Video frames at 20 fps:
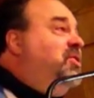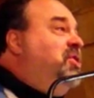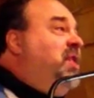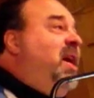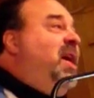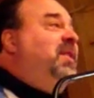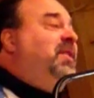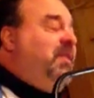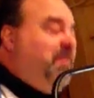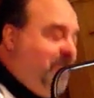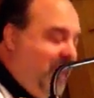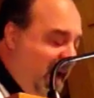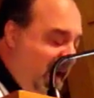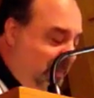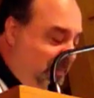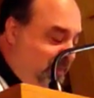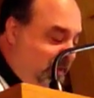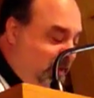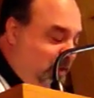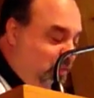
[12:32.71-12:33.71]
John the
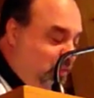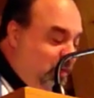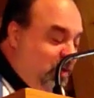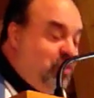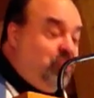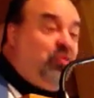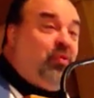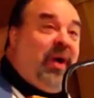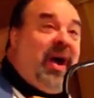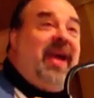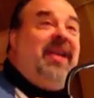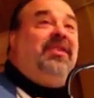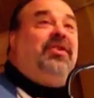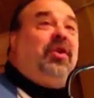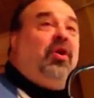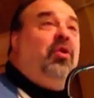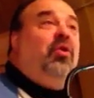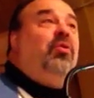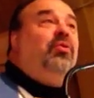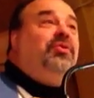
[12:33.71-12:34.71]
Baptist was right
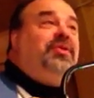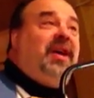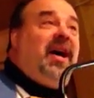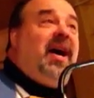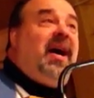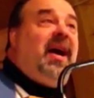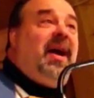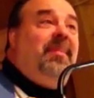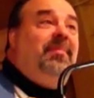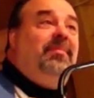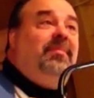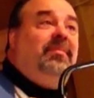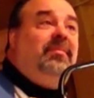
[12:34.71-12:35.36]
the whole time.